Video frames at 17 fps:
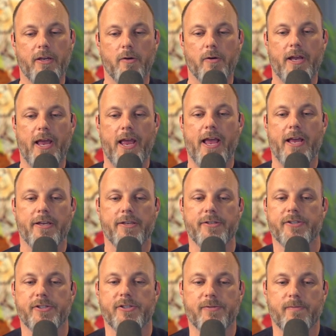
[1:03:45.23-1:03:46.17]

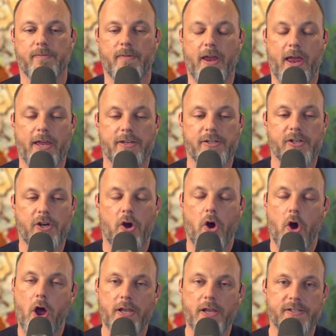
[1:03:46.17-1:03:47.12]
has
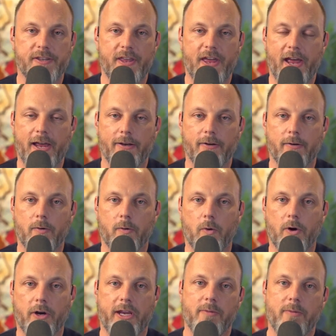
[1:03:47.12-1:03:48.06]
caused that
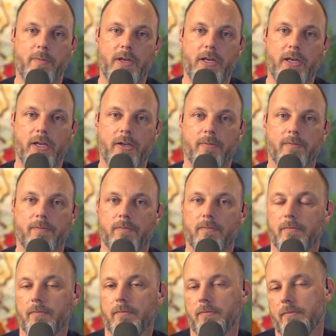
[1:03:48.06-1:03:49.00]
or can be,
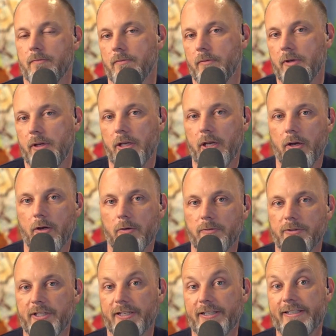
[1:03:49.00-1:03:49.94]

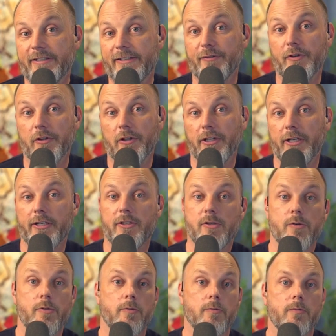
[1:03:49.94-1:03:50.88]
done differently
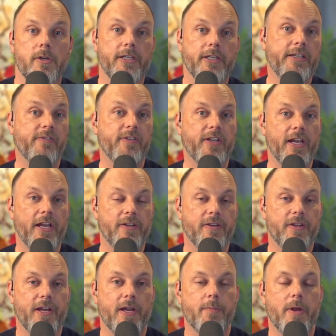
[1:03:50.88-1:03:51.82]
to alleviate
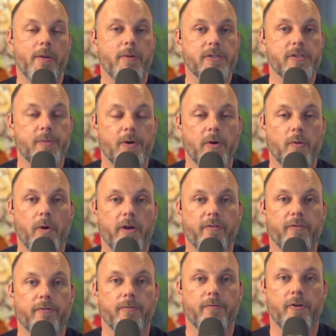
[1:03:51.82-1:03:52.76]
that, maybe is a better way of
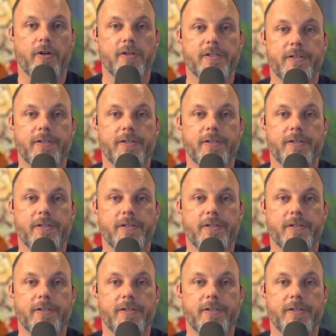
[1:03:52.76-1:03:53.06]
phrasing it.